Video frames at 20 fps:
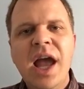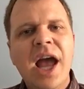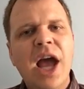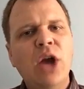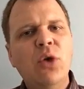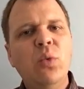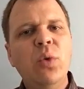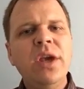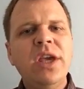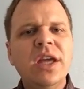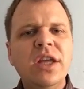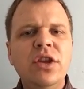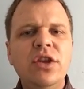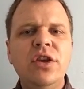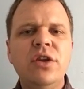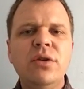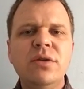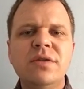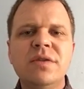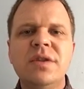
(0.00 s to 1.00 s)
And we can
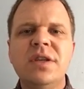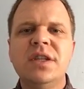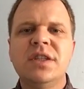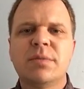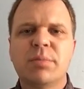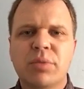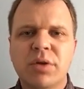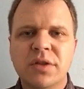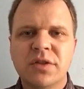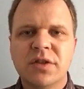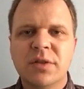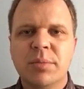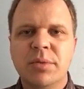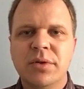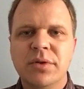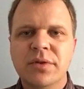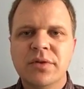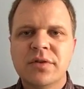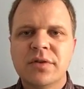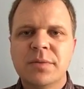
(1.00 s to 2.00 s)
use these
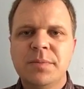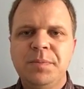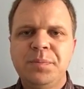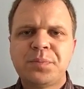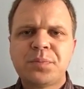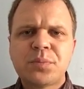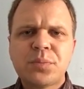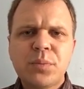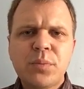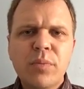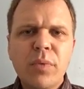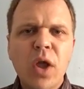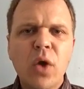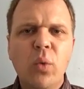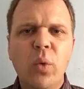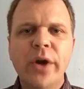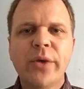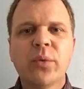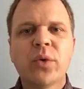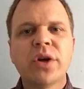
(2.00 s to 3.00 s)
principles
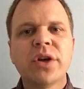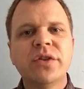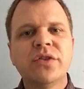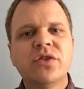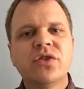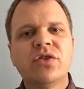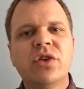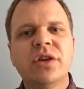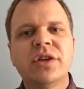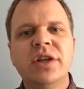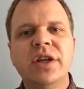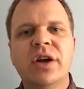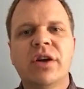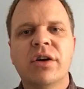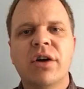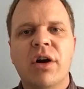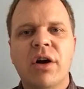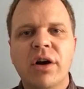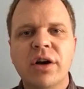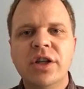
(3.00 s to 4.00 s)
when we're constructing
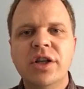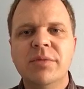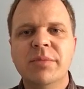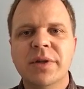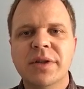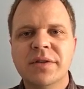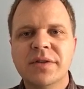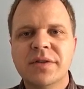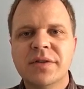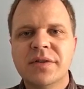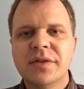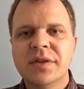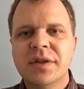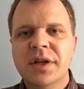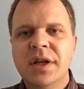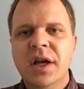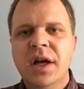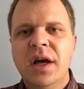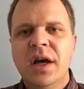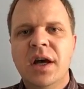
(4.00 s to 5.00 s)
our arguments.
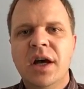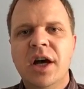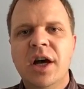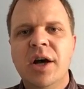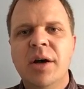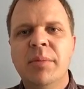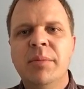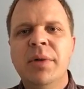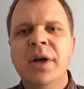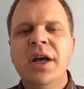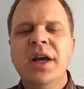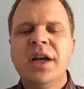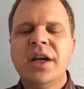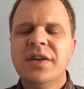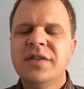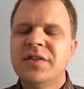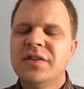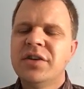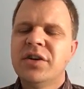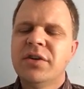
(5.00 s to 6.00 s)

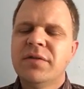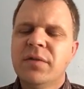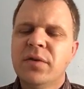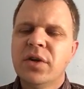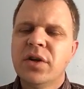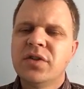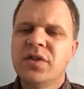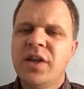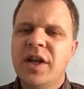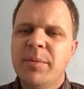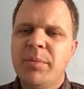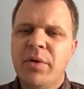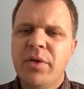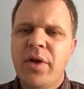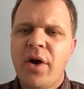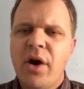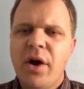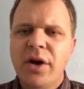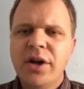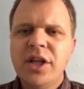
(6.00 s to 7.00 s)
Consider, for example, the
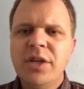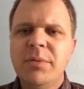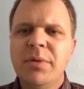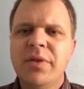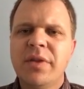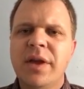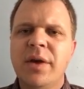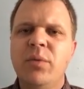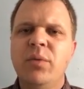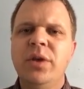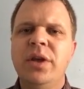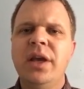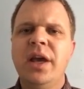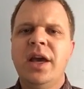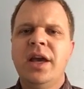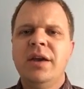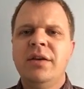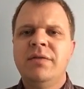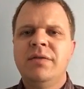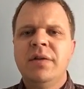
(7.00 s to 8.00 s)
argument that we
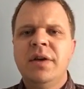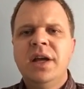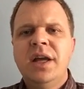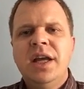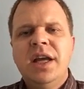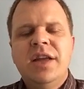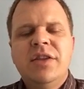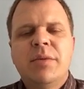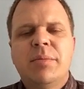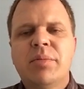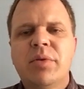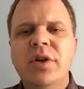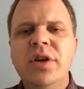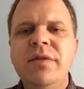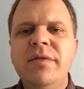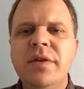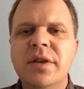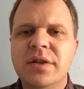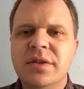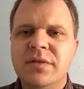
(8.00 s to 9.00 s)
gave in the
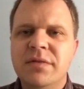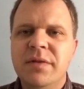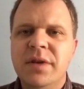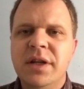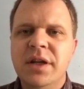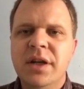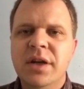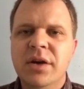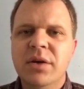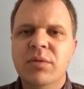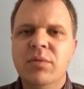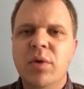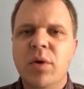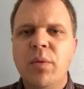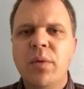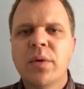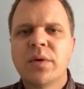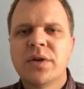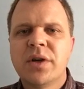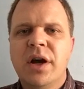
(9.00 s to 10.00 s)
previous video when
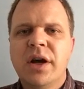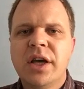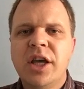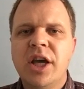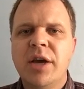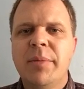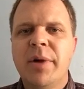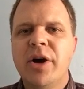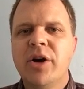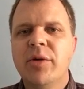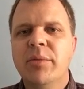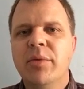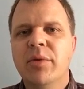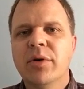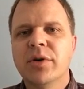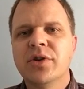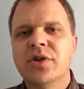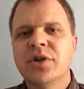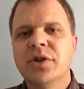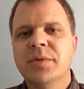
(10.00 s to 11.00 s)
we were talking about
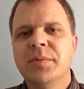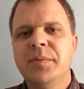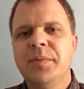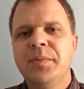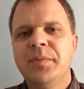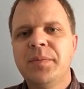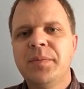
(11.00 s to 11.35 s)
abortion.